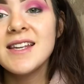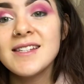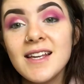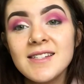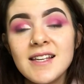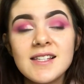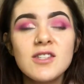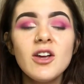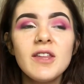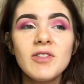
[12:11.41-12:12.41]
Size 6. It's
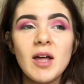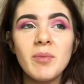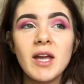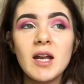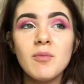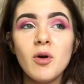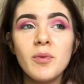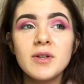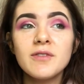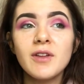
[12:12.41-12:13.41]
not even that big anymore
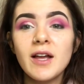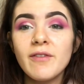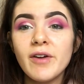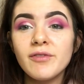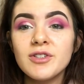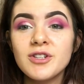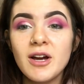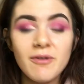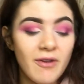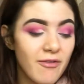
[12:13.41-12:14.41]
because I feel like I've averaged out
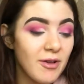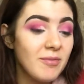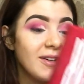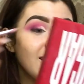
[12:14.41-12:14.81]
with everybody